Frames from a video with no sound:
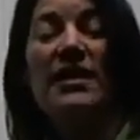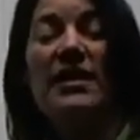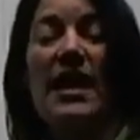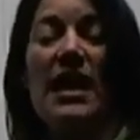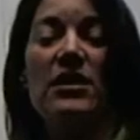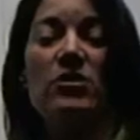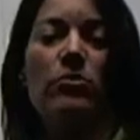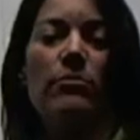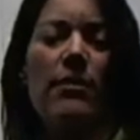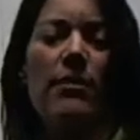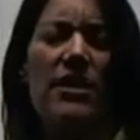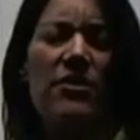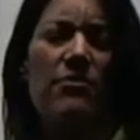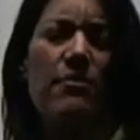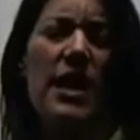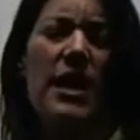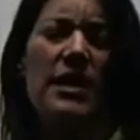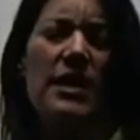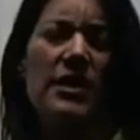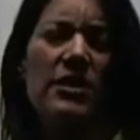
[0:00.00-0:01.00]
the actual
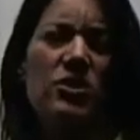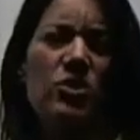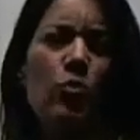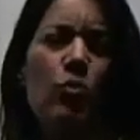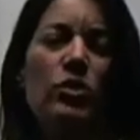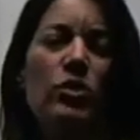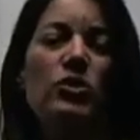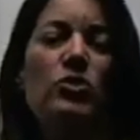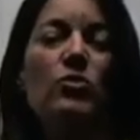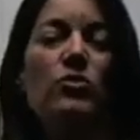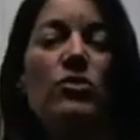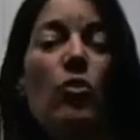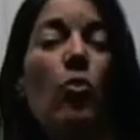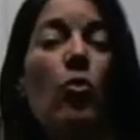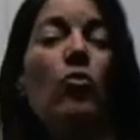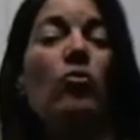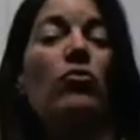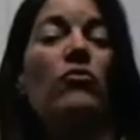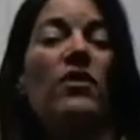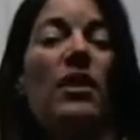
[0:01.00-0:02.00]
mathematics, we do the
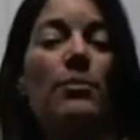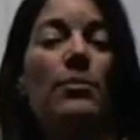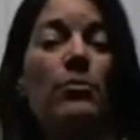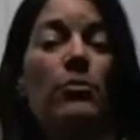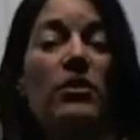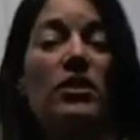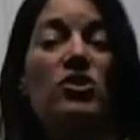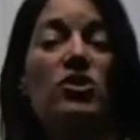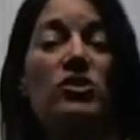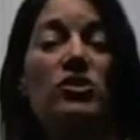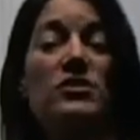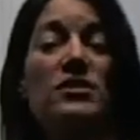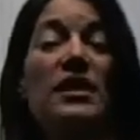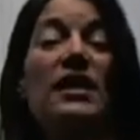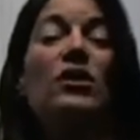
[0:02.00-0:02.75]
order of operations